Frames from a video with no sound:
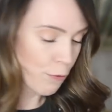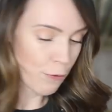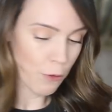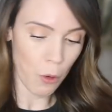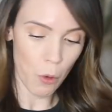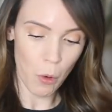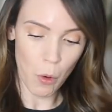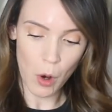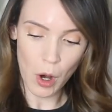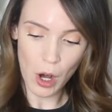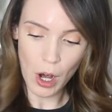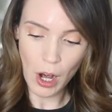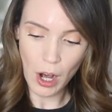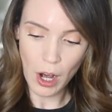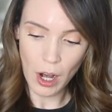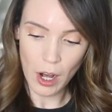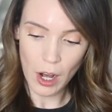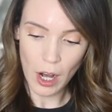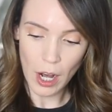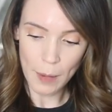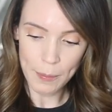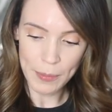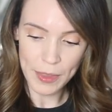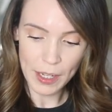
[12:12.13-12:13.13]

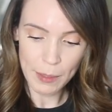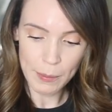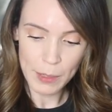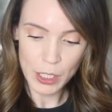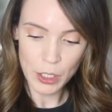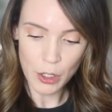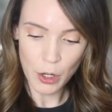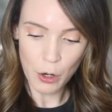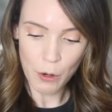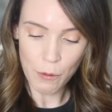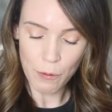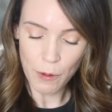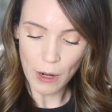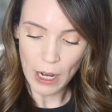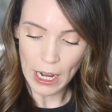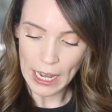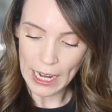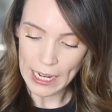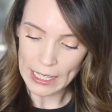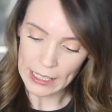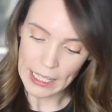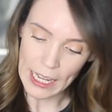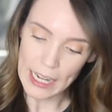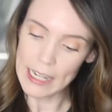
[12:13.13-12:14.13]
For, I think I'm gonna go for
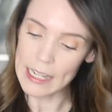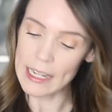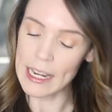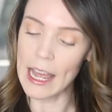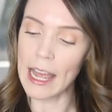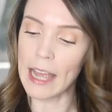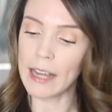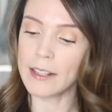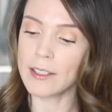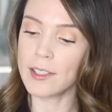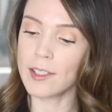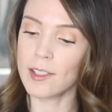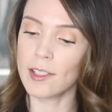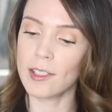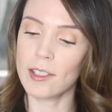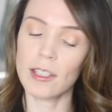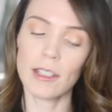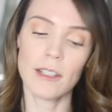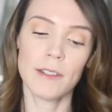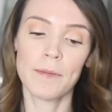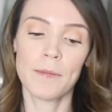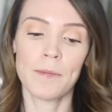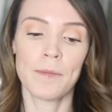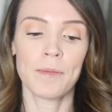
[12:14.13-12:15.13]
highlight
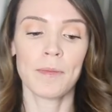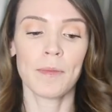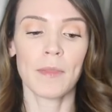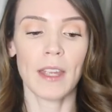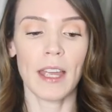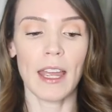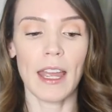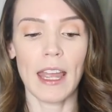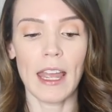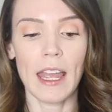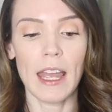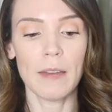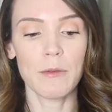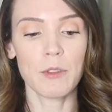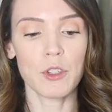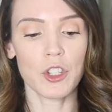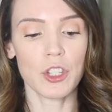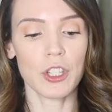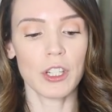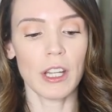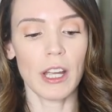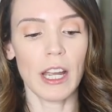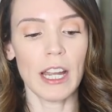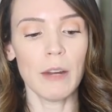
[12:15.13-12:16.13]
next, and just
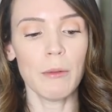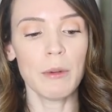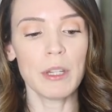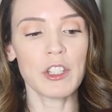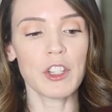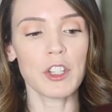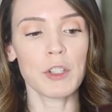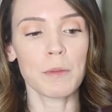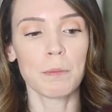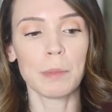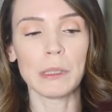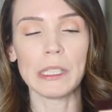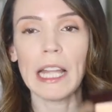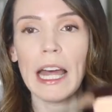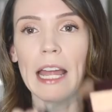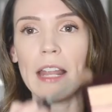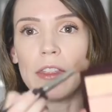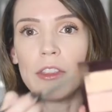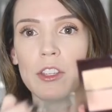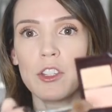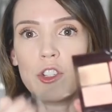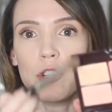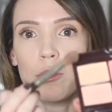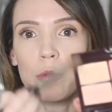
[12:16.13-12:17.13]
gonna, I always just
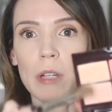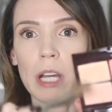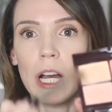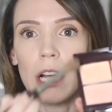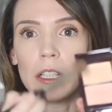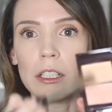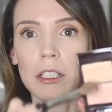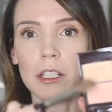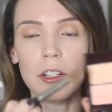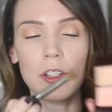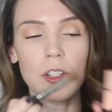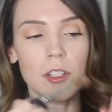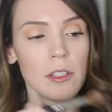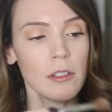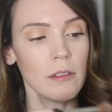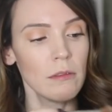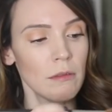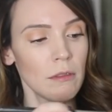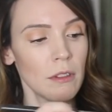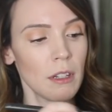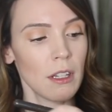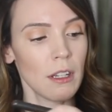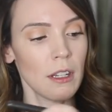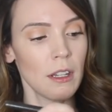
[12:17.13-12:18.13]
blend the two colors.
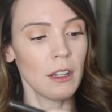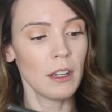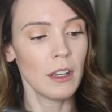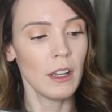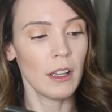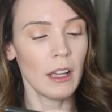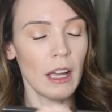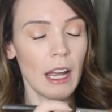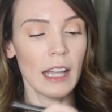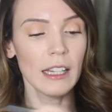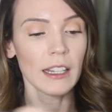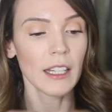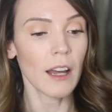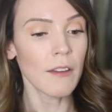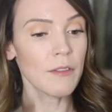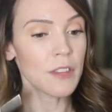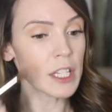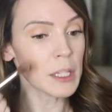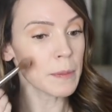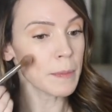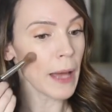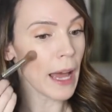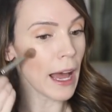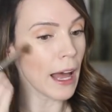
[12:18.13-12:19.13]
I love
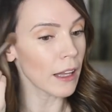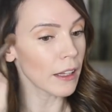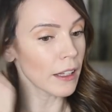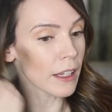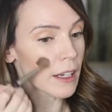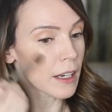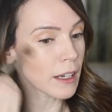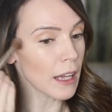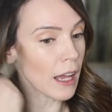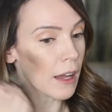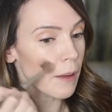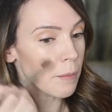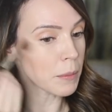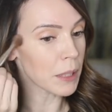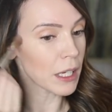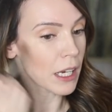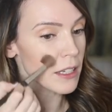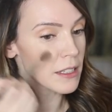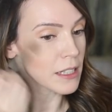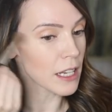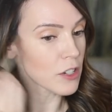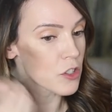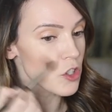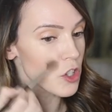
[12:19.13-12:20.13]
this palette
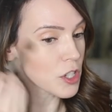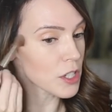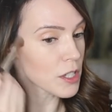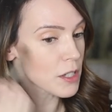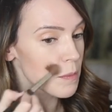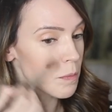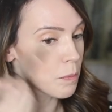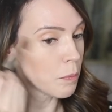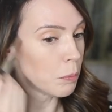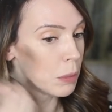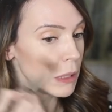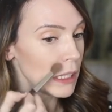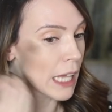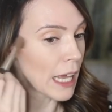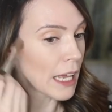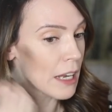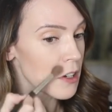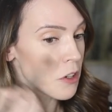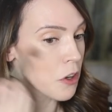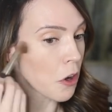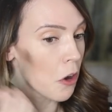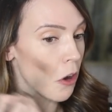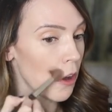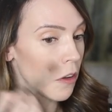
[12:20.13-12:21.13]
because I just
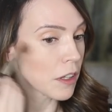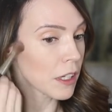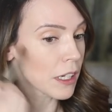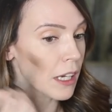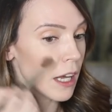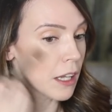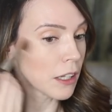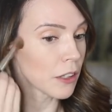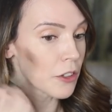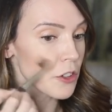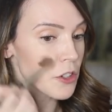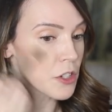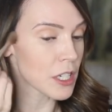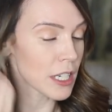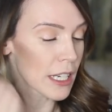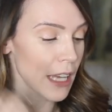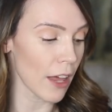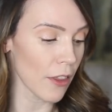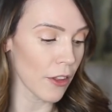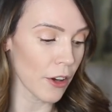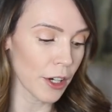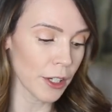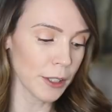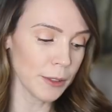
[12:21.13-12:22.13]
blend all the colors
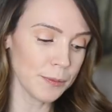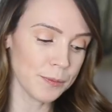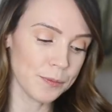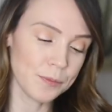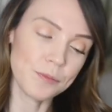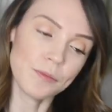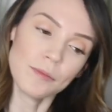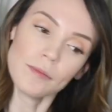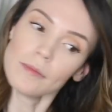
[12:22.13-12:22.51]
together.